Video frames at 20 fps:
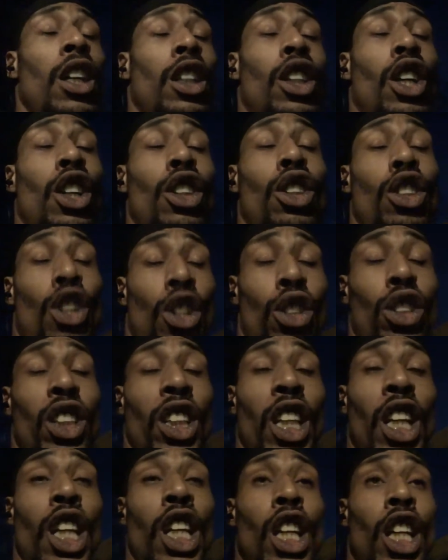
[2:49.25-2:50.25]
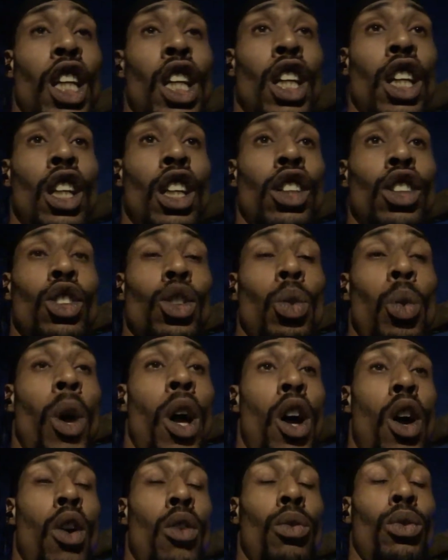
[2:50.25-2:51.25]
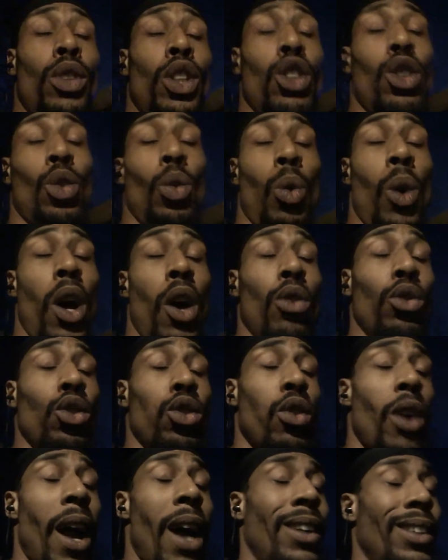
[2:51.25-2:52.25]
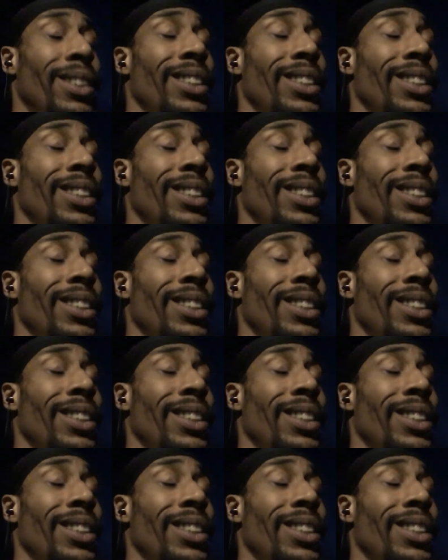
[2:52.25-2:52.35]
13, 12, the 12 tribes.